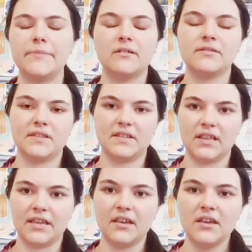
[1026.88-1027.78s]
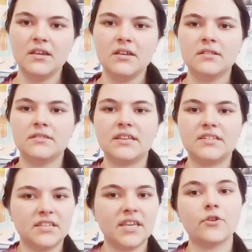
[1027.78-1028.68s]
Powell said that, like, they
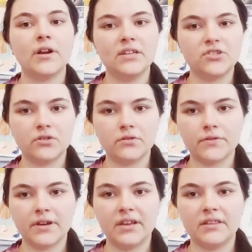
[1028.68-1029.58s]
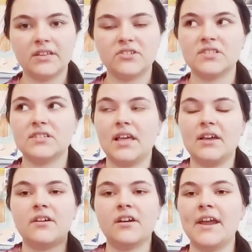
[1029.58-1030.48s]
didn't give her any jewelry, they just let
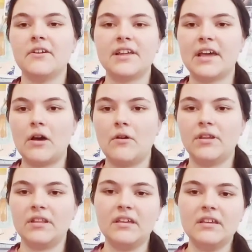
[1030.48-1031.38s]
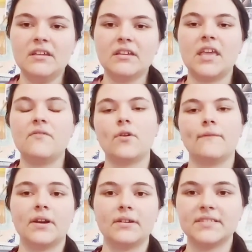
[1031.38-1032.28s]
her hair down and gave her a
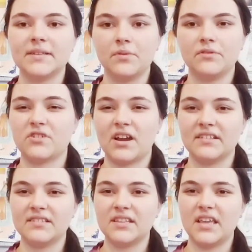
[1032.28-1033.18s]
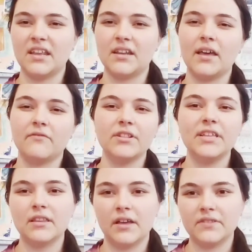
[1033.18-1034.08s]
very simple dress. And I really
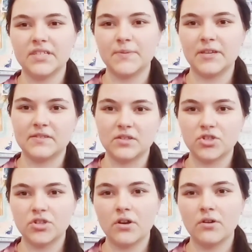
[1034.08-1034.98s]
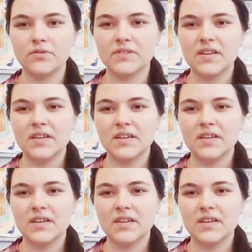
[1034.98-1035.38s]
love this because it shows,